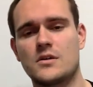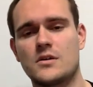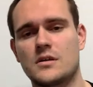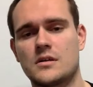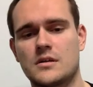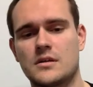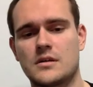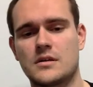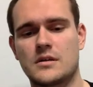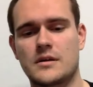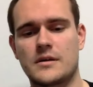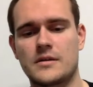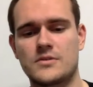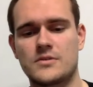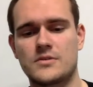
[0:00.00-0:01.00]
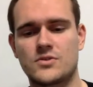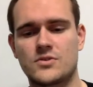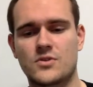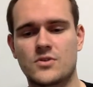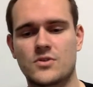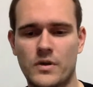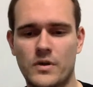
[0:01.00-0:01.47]

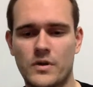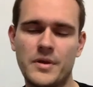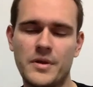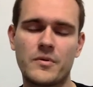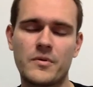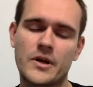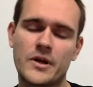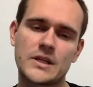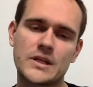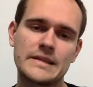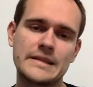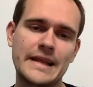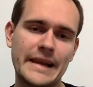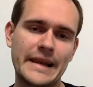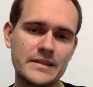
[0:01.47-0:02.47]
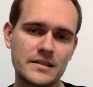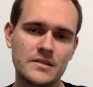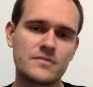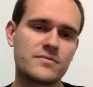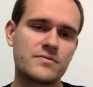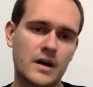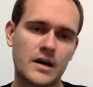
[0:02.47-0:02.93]
So when people are actually
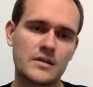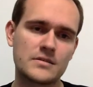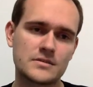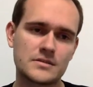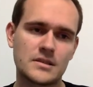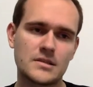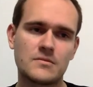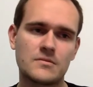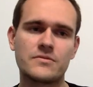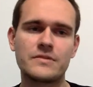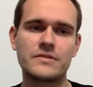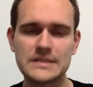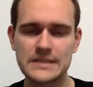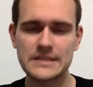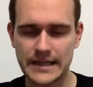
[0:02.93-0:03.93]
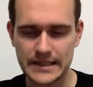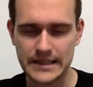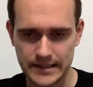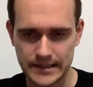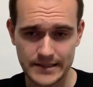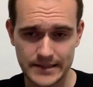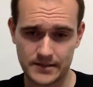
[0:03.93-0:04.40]
deleting the files, they were physically
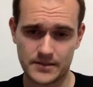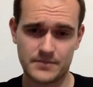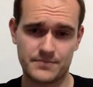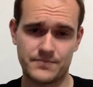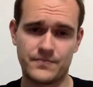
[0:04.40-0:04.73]
deleting them.